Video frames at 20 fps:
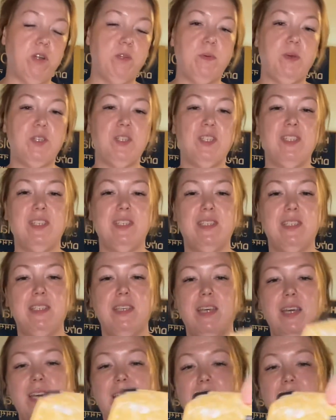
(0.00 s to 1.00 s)
especially since,
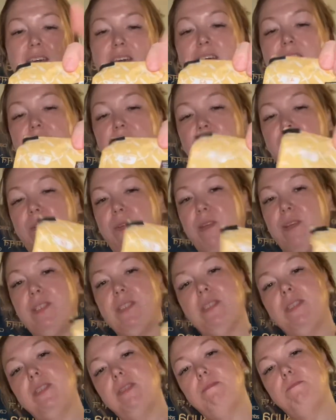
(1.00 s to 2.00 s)
you know, it's
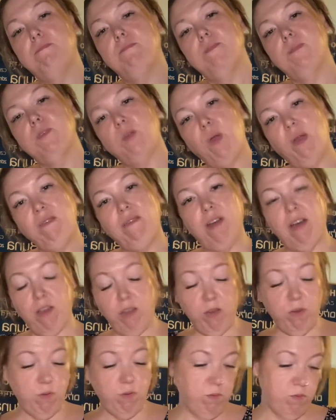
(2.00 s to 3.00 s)
great value.